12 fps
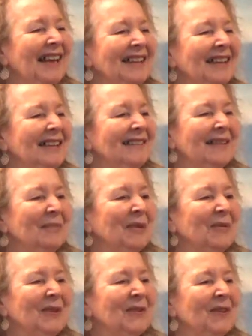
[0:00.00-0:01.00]
think some
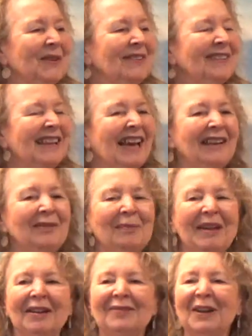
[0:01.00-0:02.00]
of Richard's slides
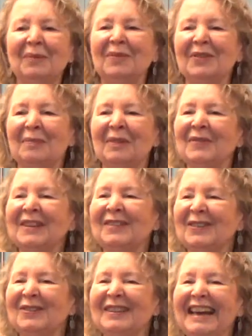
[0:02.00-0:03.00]
may have helped some of
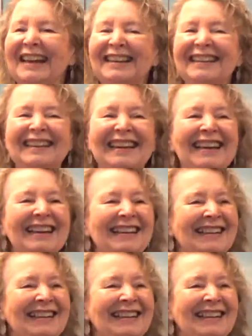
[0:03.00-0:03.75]
us do that today.